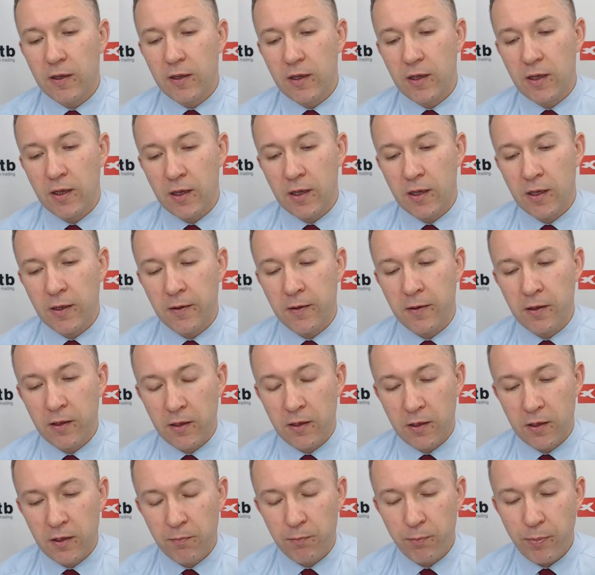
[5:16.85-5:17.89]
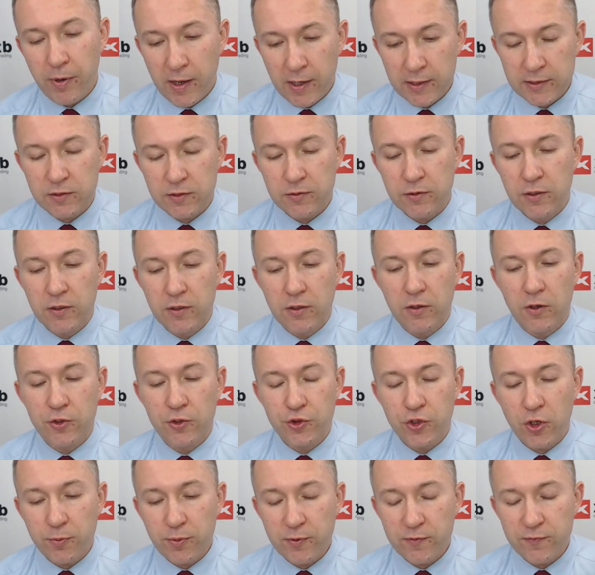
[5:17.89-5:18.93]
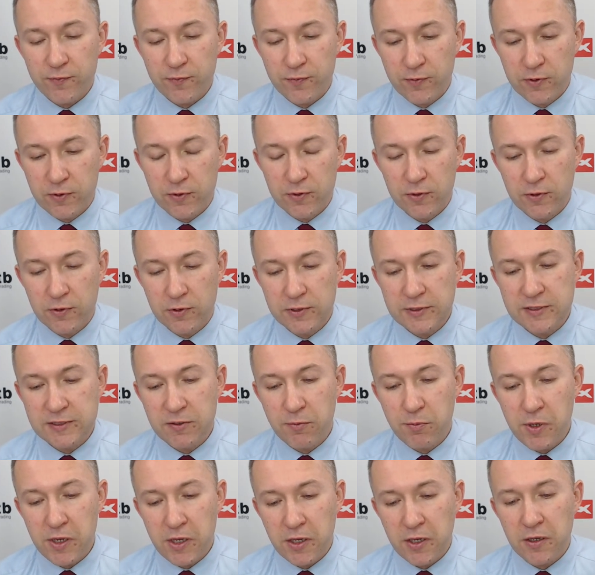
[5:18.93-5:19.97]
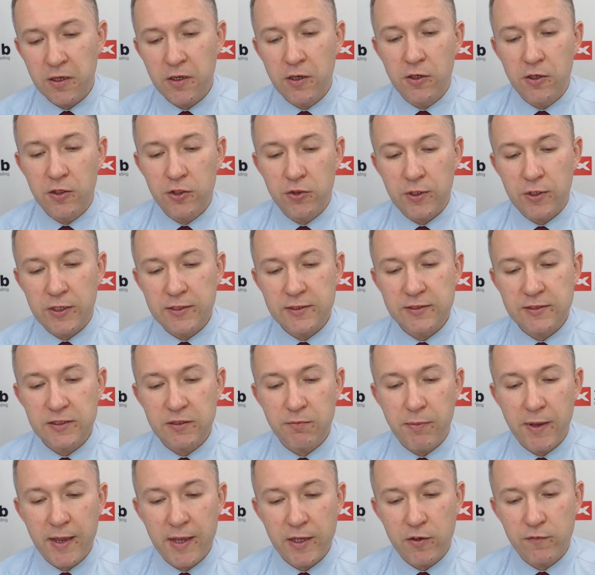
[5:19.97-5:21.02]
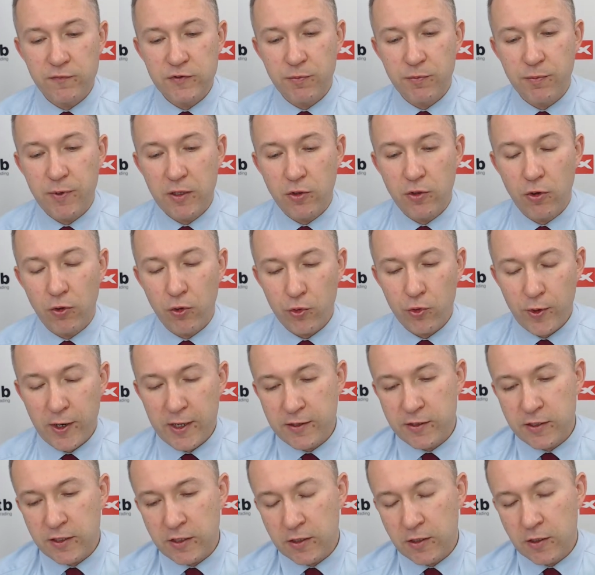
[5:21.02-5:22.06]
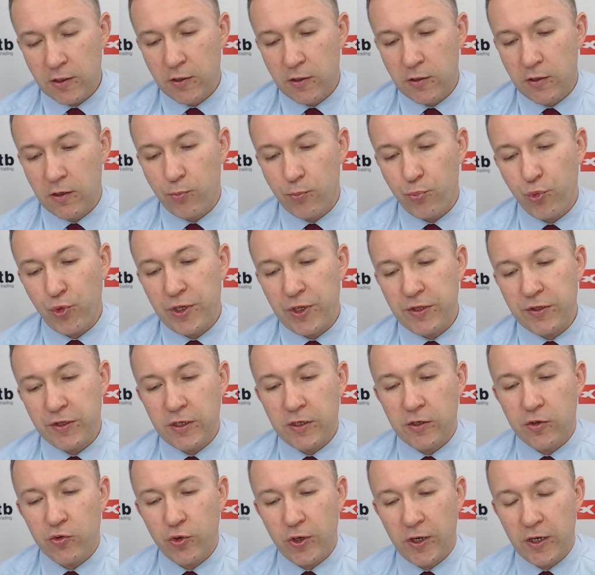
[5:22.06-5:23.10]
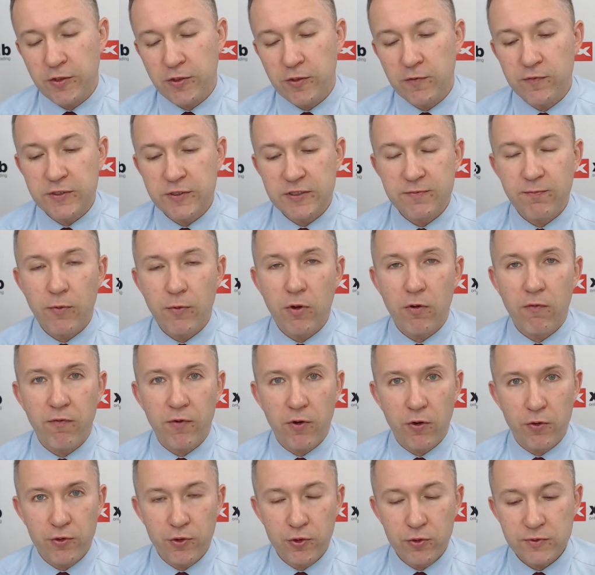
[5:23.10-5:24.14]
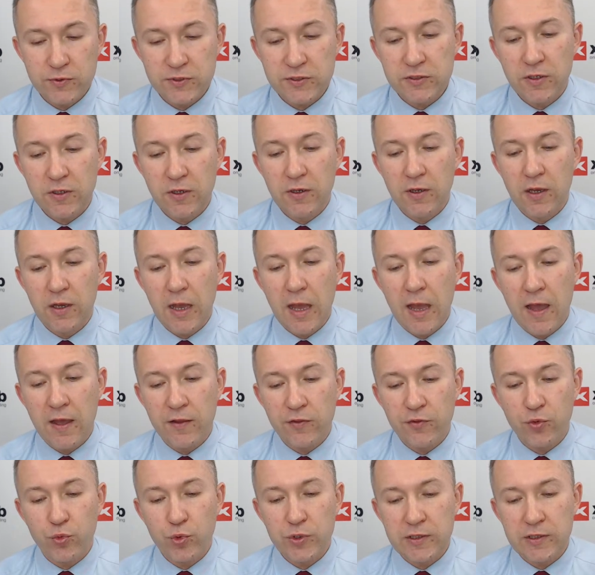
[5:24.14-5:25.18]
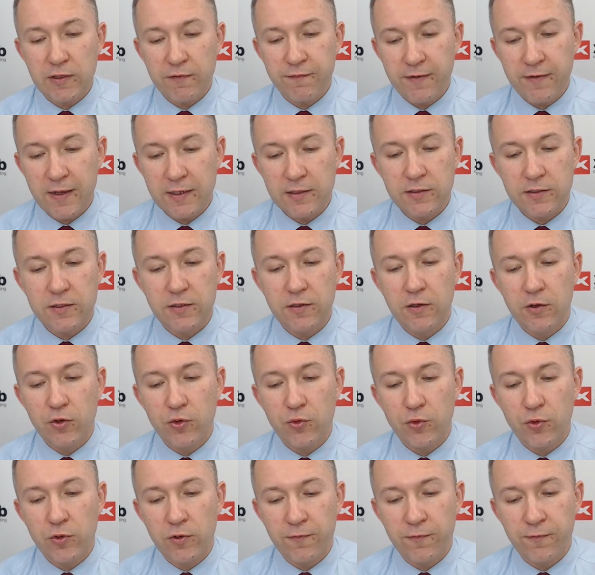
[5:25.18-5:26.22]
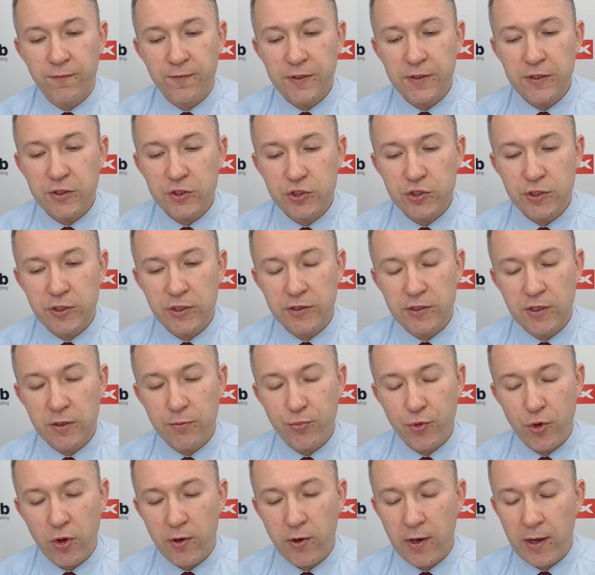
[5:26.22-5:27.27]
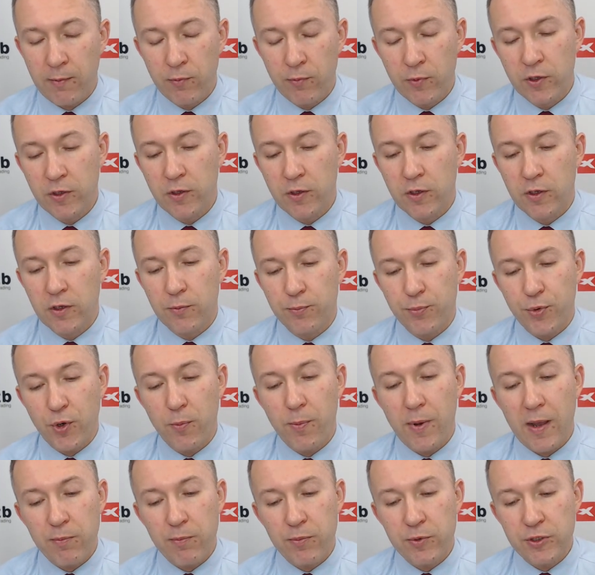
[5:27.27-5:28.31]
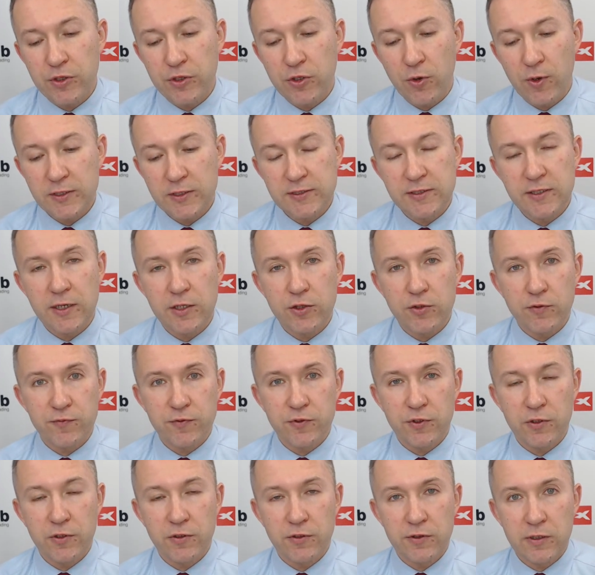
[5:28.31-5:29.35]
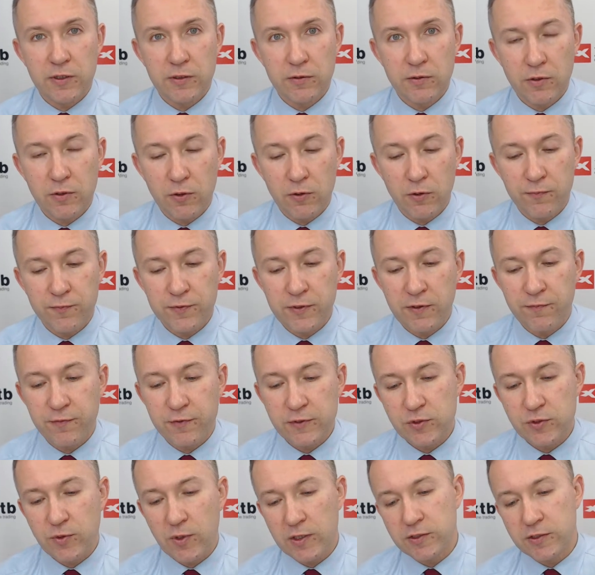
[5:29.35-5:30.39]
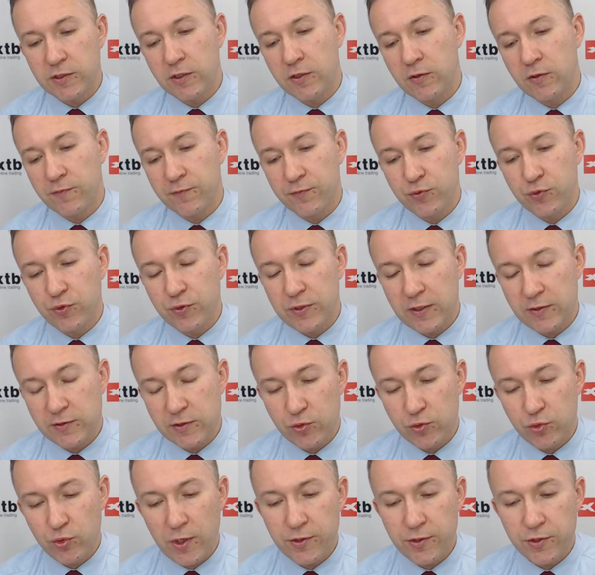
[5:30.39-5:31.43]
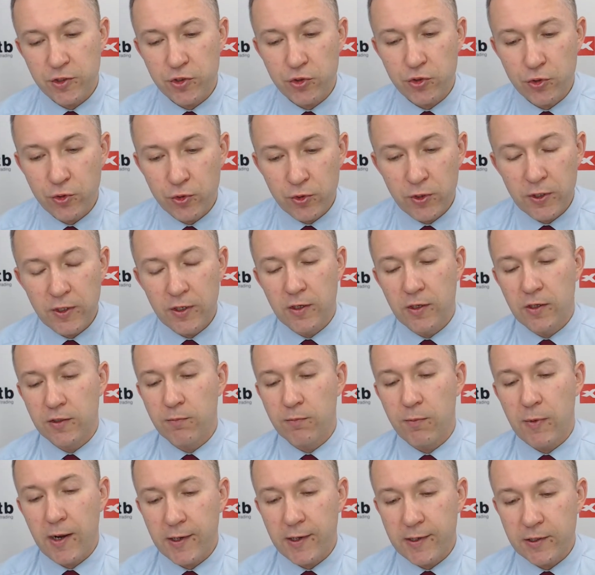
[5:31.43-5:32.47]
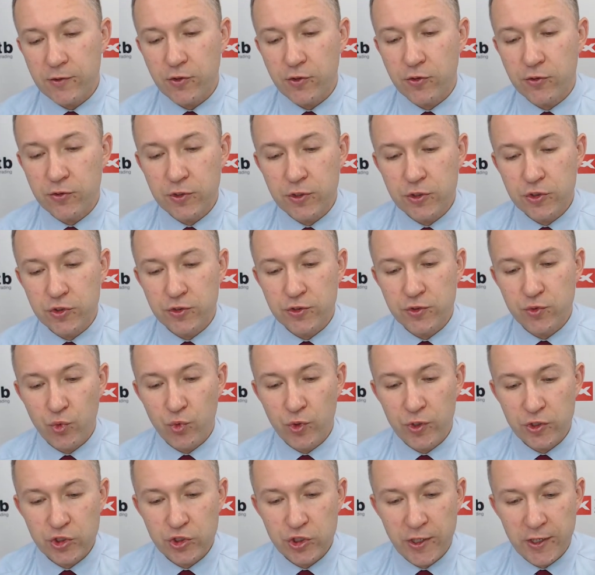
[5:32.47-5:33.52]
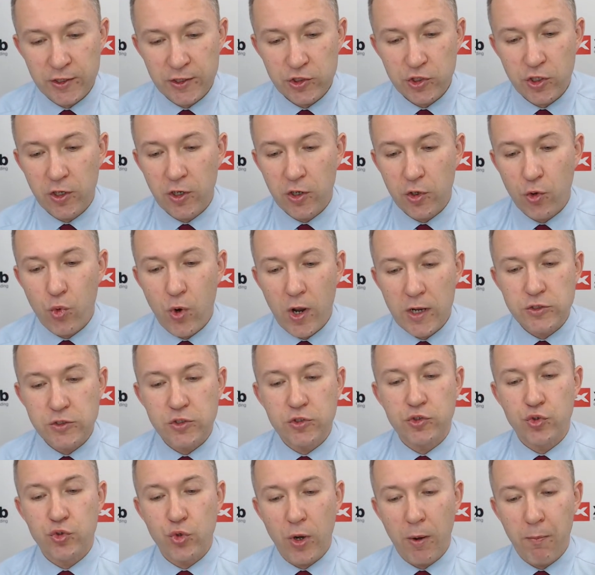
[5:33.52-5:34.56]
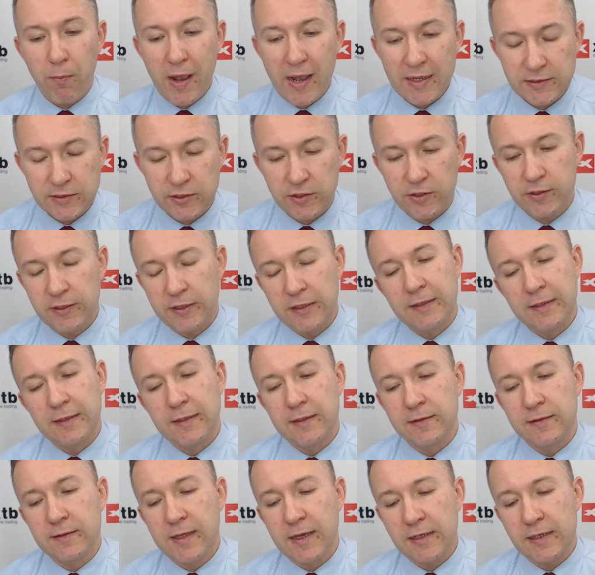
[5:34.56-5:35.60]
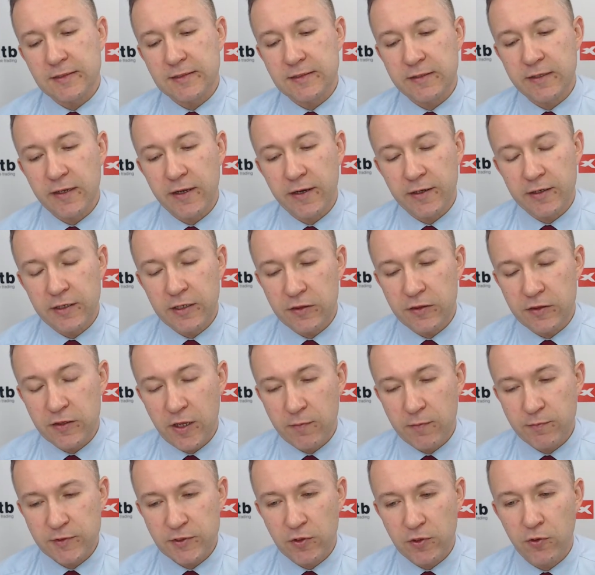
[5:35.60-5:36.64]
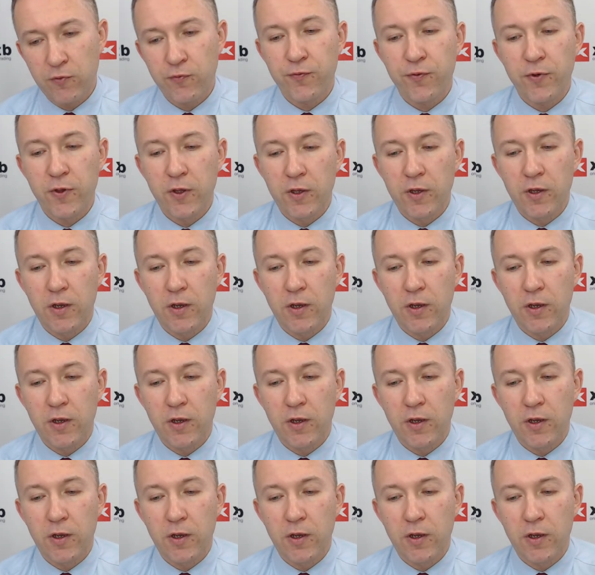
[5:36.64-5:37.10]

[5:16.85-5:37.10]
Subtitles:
But on top of ECB, you can see Bank of Japan already printing relatively small volumes, and with the Fed finishing their program probably towards the end of the first quarter of 2022, market conditions will change quite dramatically next year in terms of